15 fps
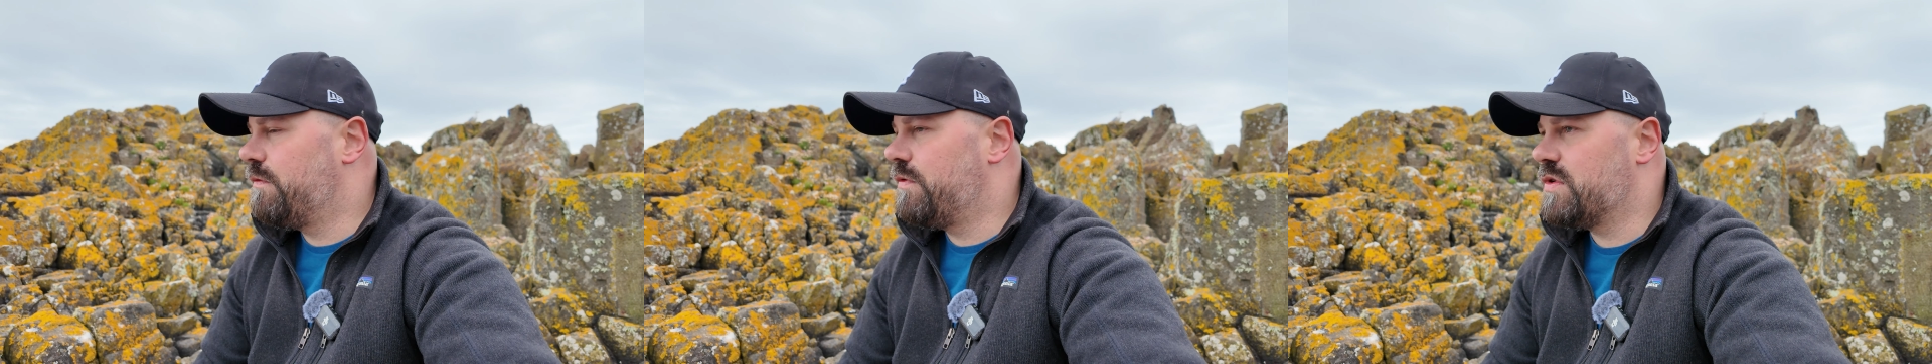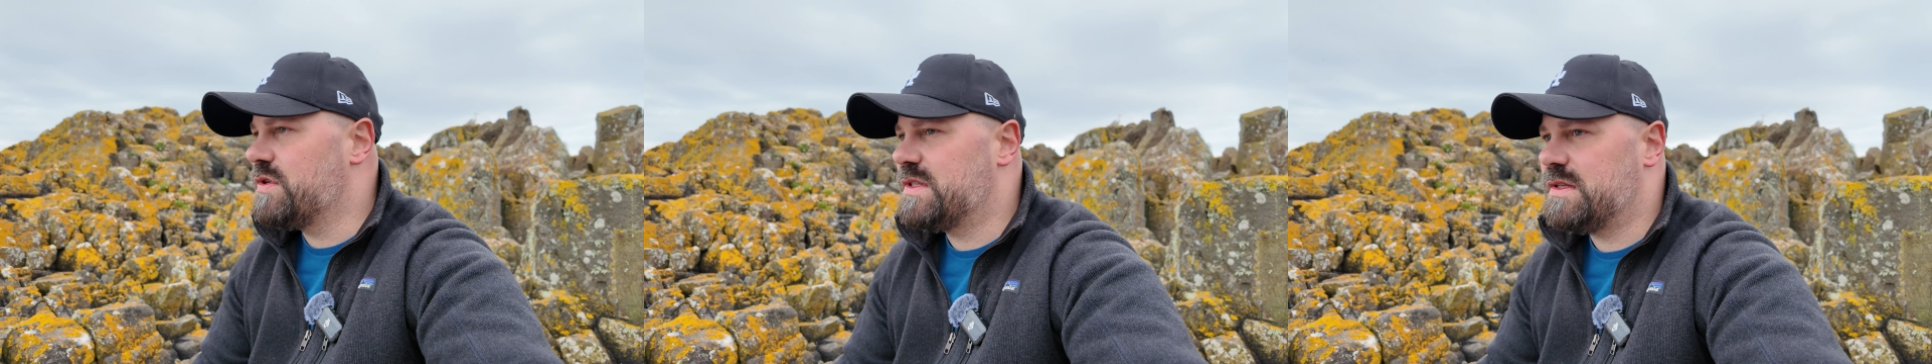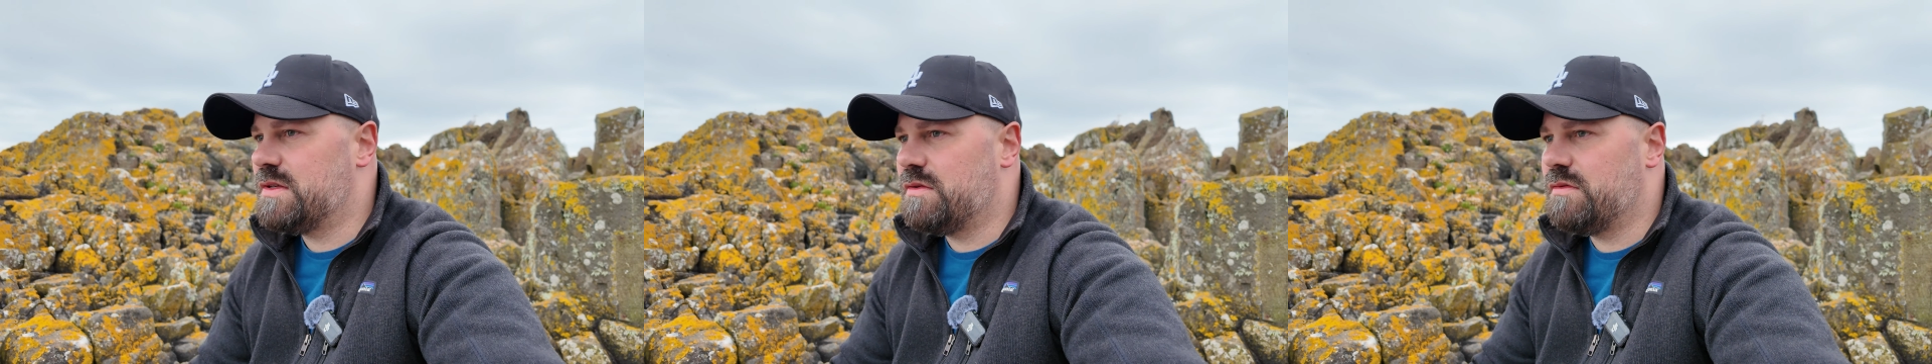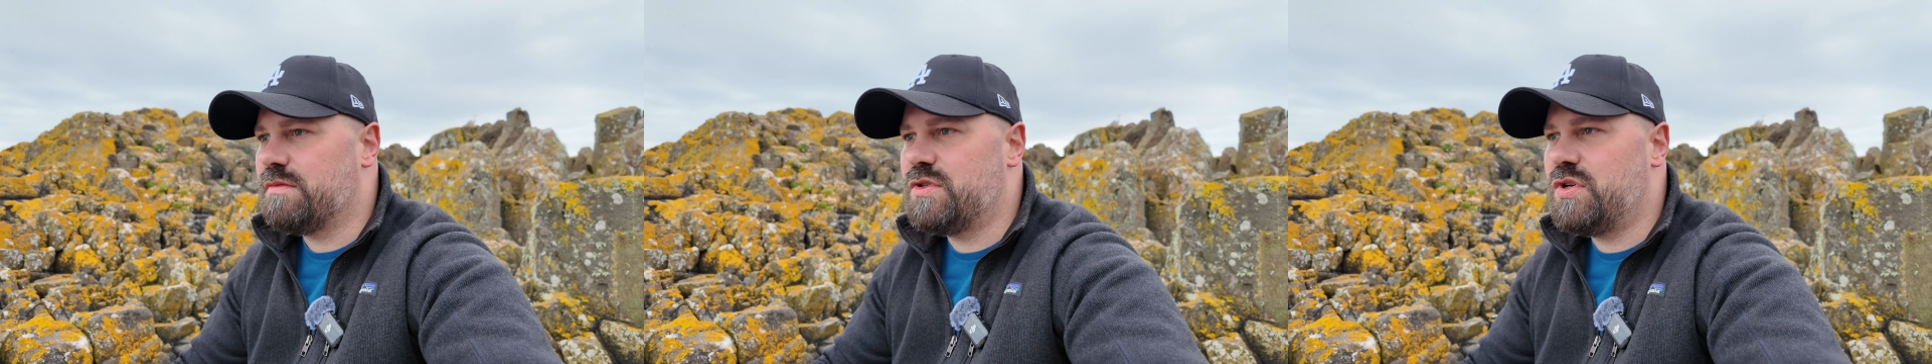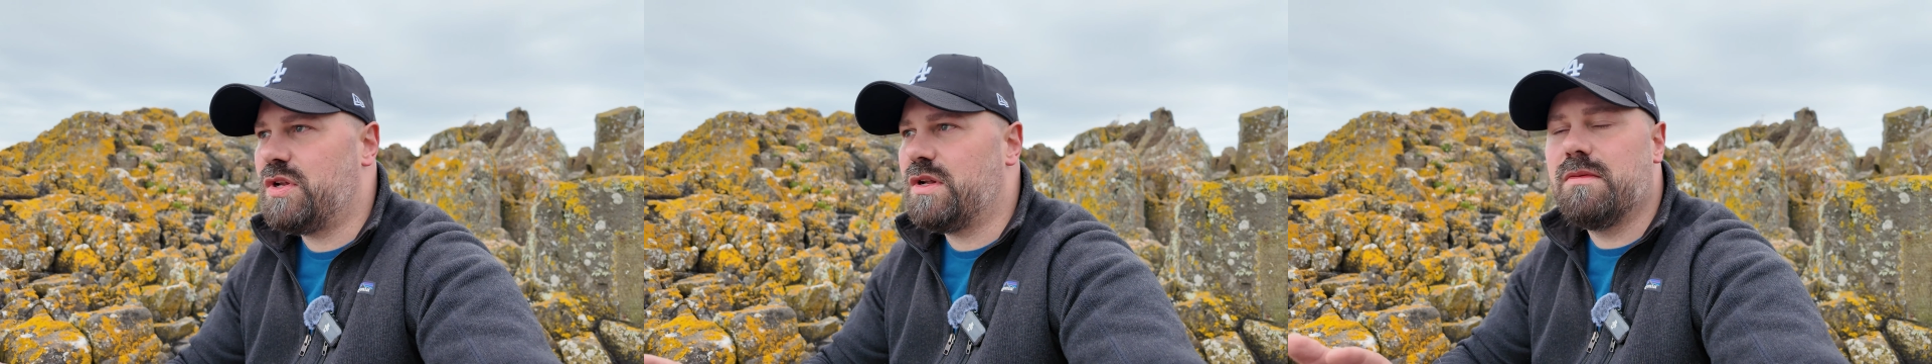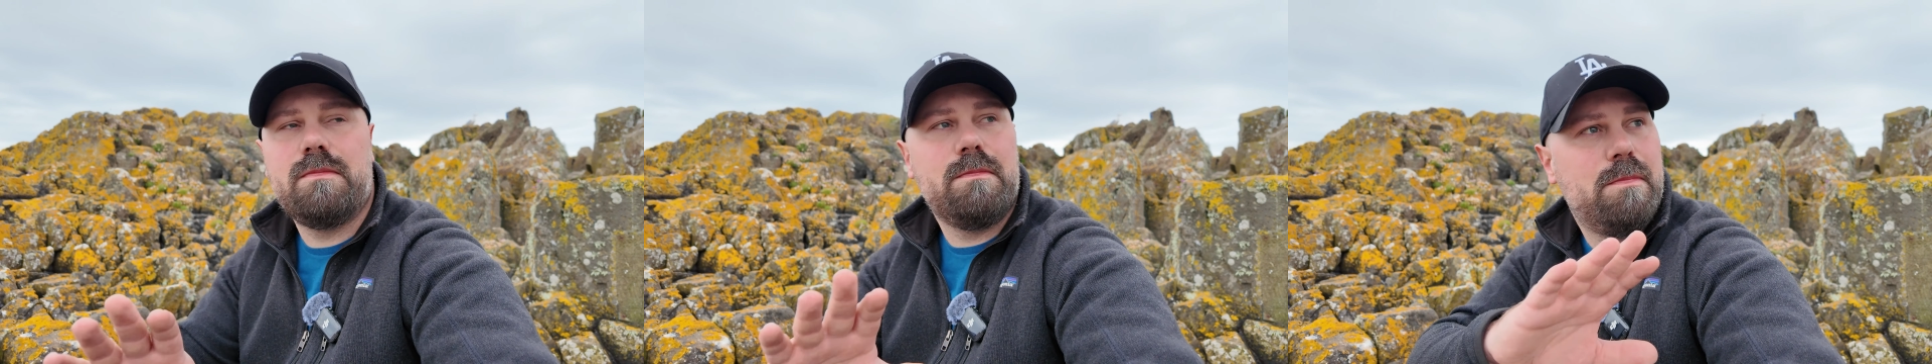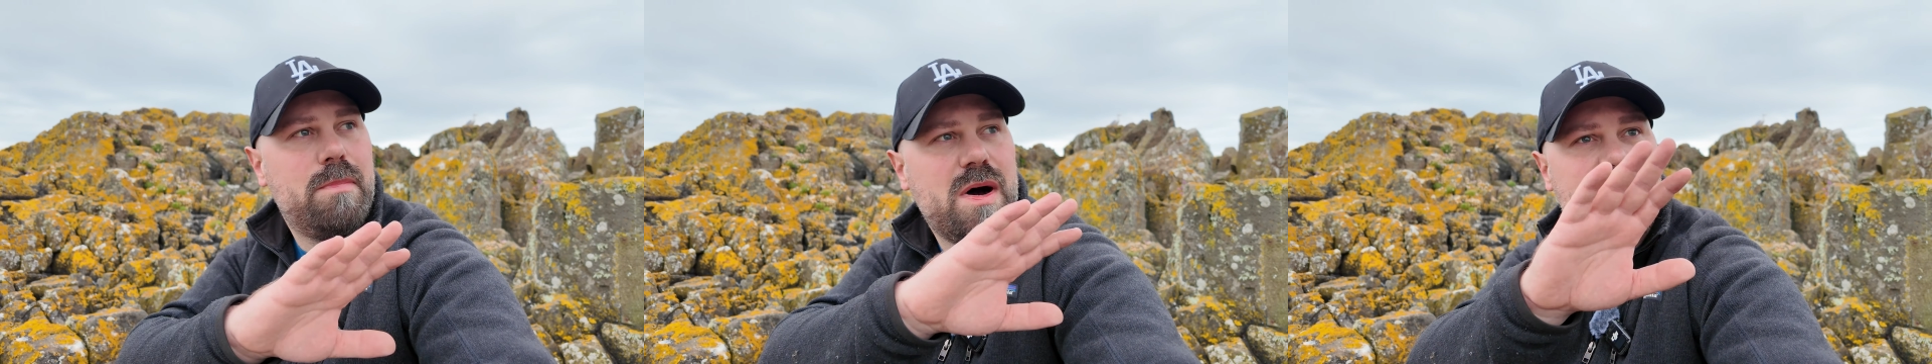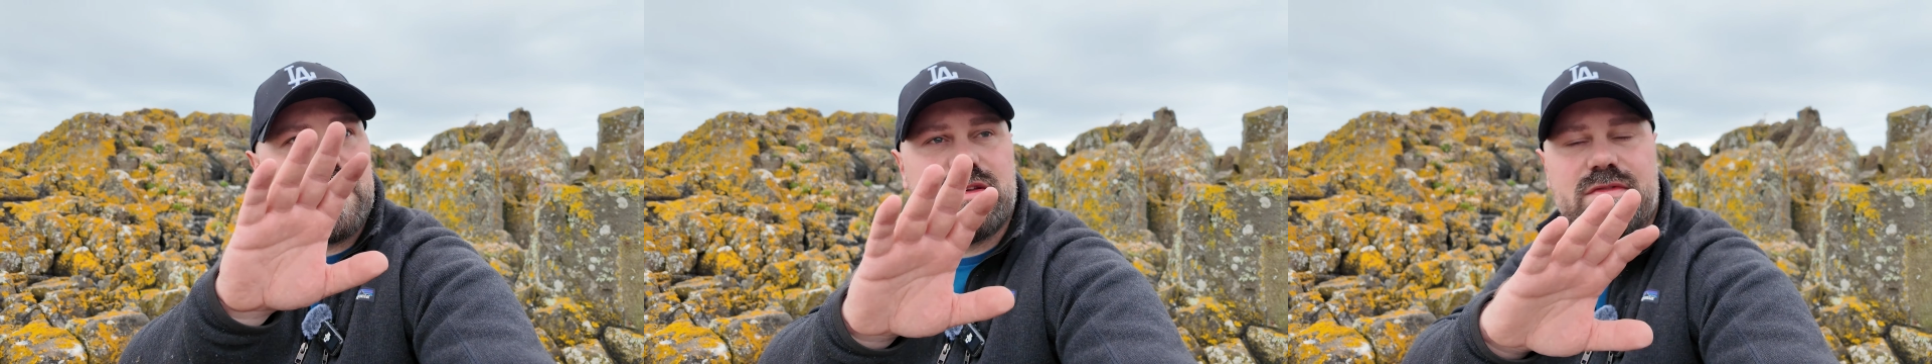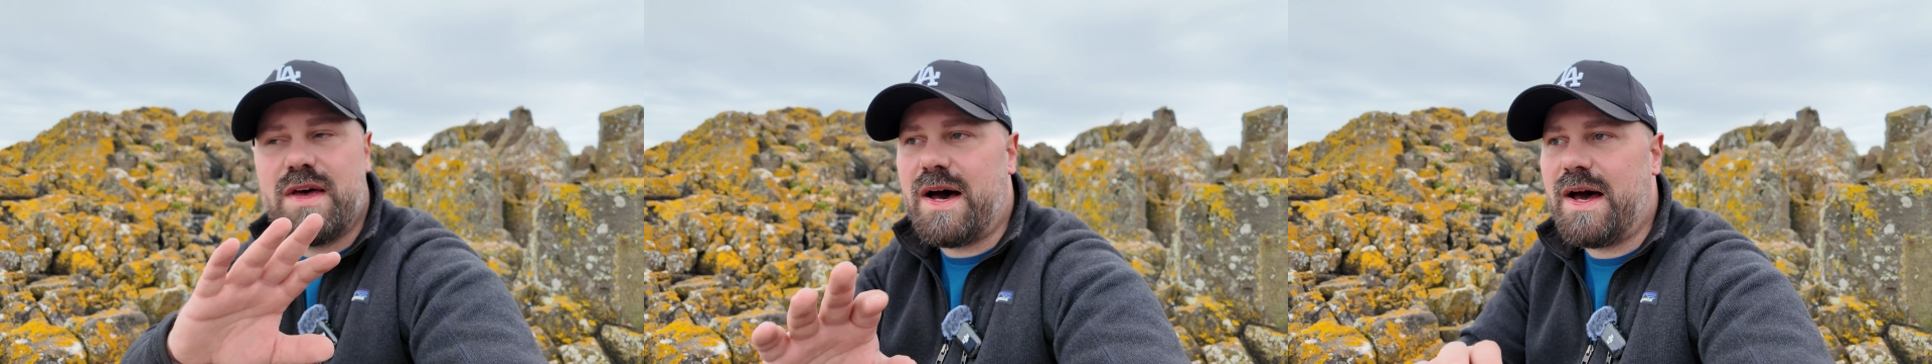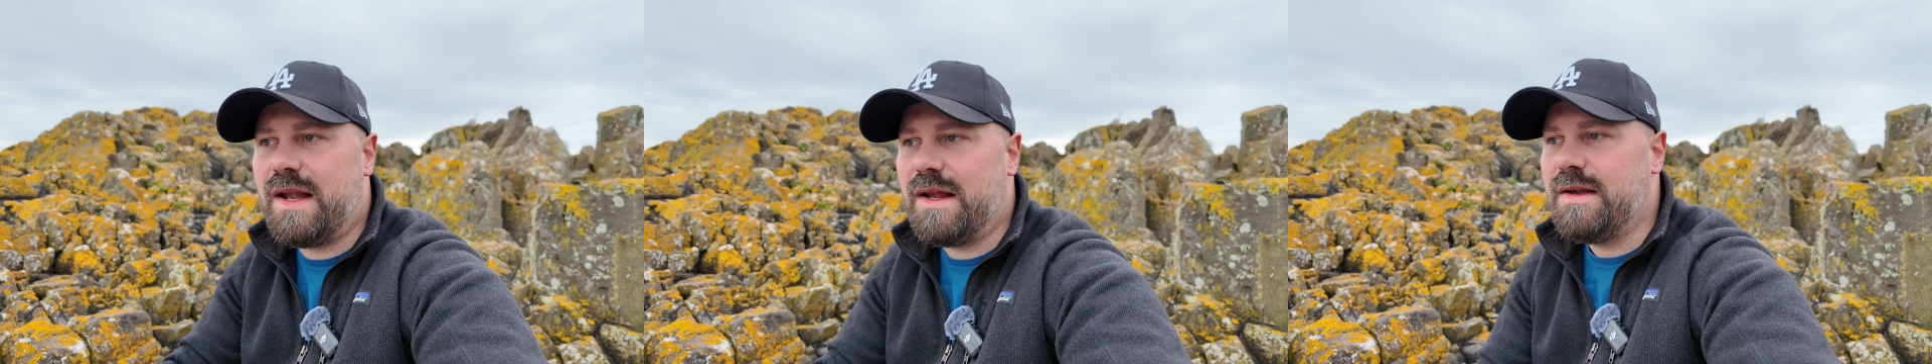for certain parts of
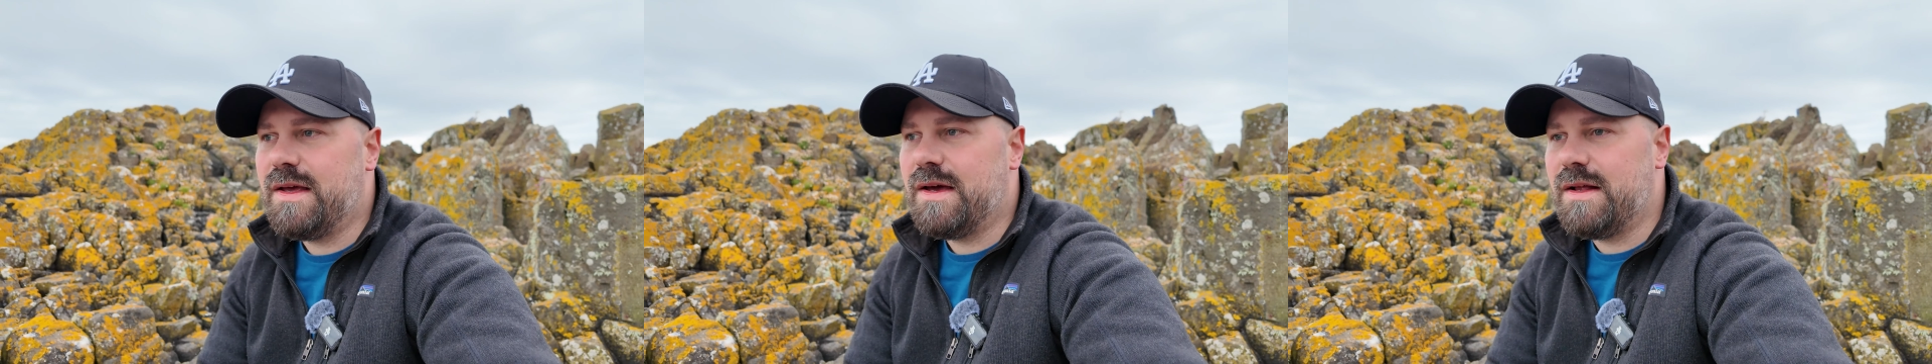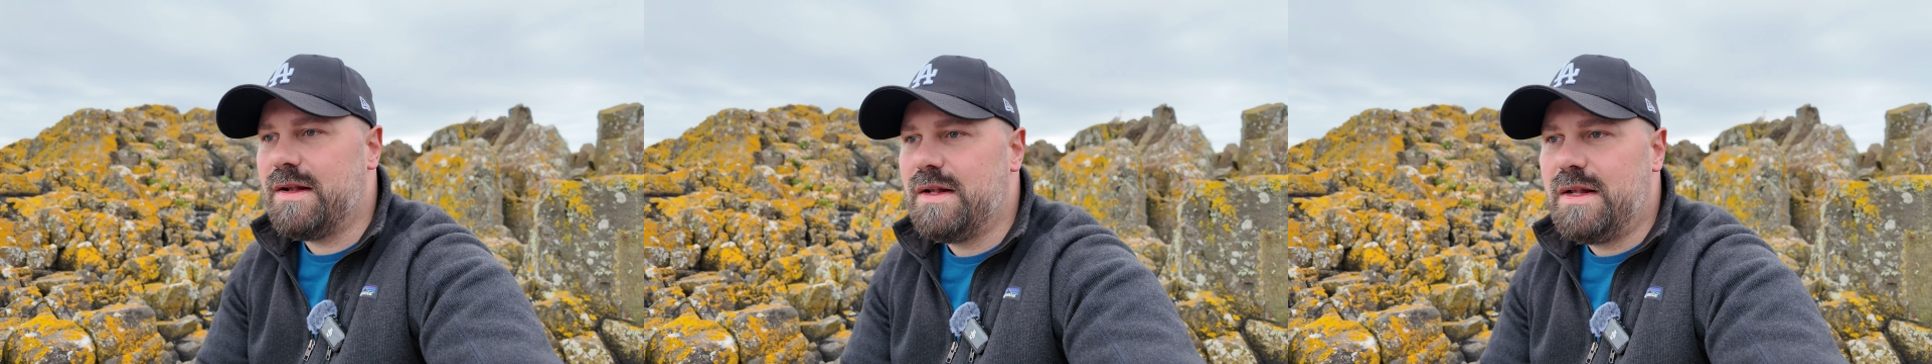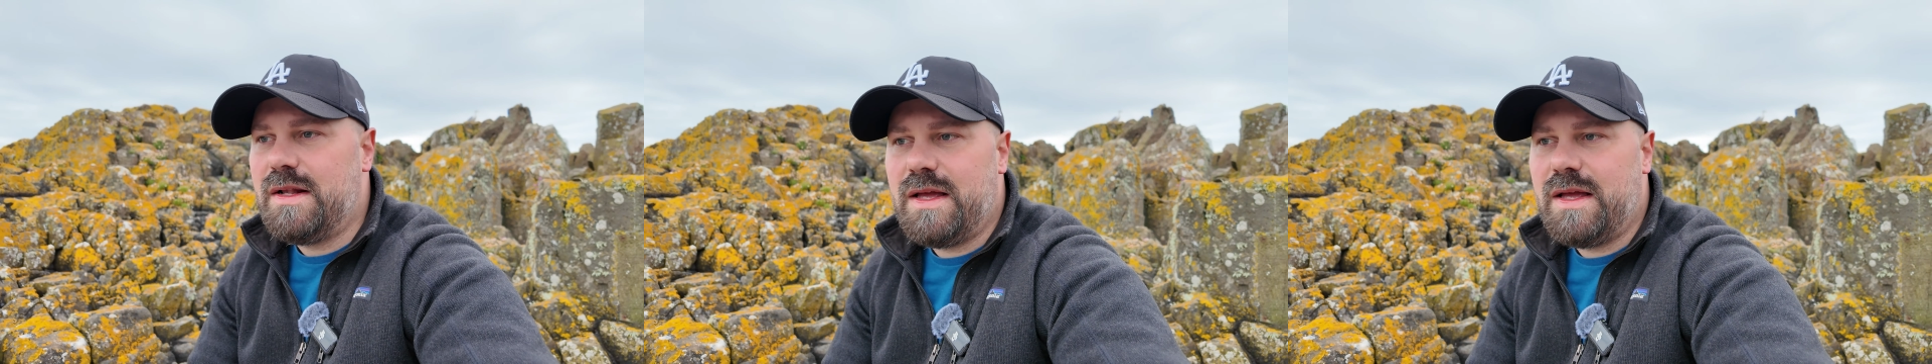the island here.